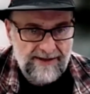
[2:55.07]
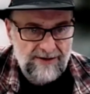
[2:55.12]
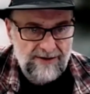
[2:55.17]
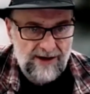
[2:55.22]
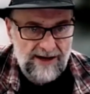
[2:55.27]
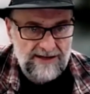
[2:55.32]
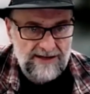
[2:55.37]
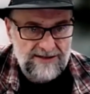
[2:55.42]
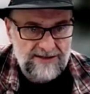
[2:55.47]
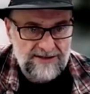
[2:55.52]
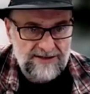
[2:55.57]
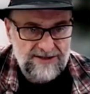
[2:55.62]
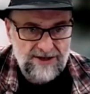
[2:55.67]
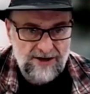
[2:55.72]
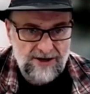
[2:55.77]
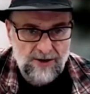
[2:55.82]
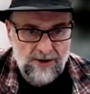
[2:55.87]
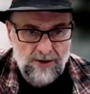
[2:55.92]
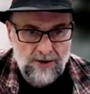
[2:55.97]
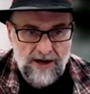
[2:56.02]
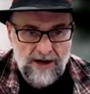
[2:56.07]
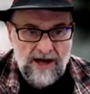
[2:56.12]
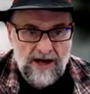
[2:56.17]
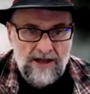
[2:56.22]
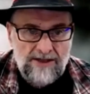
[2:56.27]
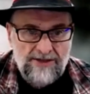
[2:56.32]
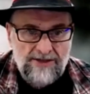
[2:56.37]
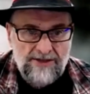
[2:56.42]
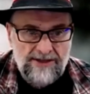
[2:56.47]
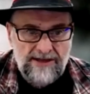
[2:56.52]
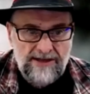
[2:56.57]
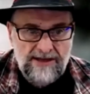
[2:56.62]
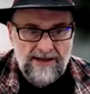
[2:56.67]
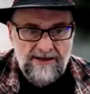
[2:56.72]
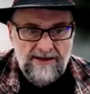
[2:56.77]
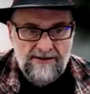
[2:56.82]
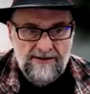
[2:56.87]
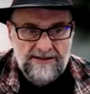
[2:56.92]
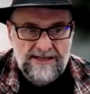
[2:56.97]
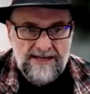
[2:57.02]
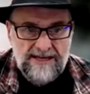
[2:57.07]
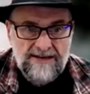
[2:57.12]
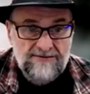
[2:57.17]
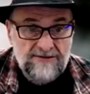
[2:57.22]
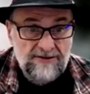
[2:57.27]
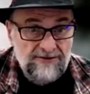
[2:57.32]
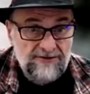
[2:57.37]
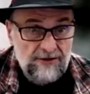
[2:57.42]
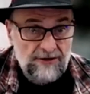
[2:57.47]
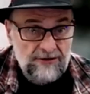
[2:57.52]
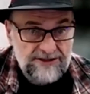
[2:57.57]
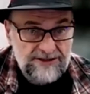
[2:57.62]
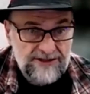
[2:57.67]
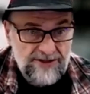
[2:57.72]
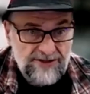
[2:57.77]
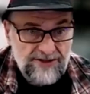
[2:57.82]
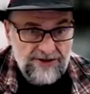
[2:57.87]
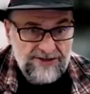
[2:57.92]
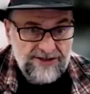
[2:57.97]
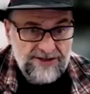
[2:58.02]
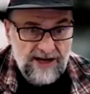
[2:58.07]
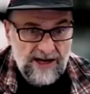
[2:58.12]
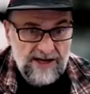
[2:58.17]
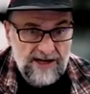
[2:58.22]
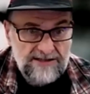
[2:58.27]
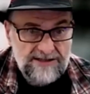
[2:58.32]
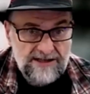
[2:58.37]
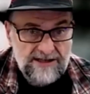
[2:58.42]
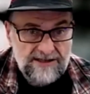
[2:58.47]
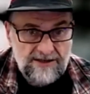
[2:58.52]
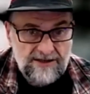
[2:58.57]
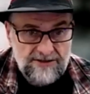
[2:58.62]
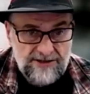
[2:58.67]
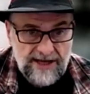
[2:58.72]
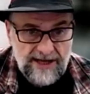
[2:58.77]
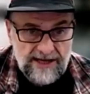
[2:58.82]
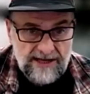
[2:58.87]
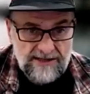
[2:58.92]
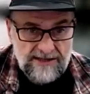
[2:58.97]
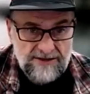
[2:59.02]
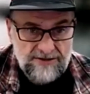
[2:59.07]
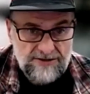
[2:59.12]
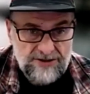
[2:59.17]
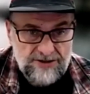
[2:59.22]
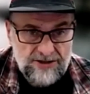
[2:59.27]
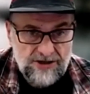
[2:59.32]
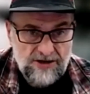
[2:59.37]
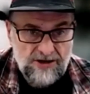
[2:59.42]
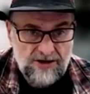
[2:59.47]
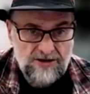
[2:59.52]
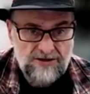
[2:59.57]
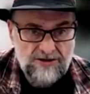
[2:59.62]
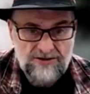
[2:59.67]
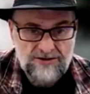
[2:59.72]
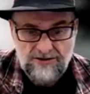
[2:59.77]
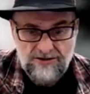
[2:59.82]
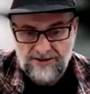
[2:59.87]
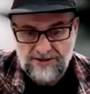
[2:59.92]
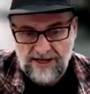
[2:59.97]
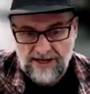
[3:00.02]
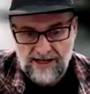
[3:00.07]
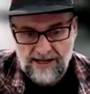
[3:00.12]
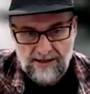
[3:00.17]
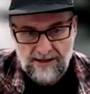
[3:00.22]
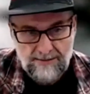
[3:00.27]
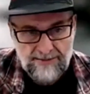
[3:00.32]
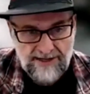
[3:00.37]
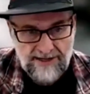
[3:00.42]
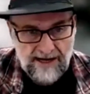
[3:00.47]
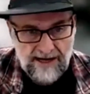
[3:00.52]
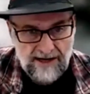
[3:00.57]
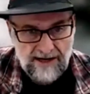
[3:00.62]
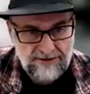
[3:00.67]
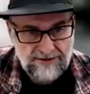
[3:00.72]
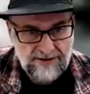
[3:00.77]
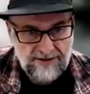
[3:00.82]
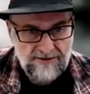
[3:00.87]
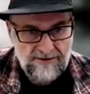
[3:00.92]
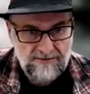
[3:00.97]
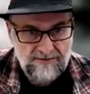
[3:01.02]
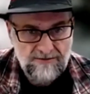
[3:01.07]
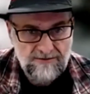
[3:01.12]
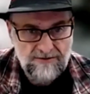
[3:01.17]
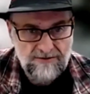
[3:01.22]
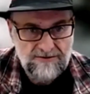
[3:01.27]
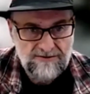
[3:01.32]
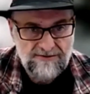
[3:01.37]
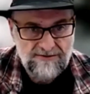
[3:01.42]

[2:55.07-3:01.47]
right? So the leaves are photosynthesizing, they're taking those sugars, they're sending them down to the roots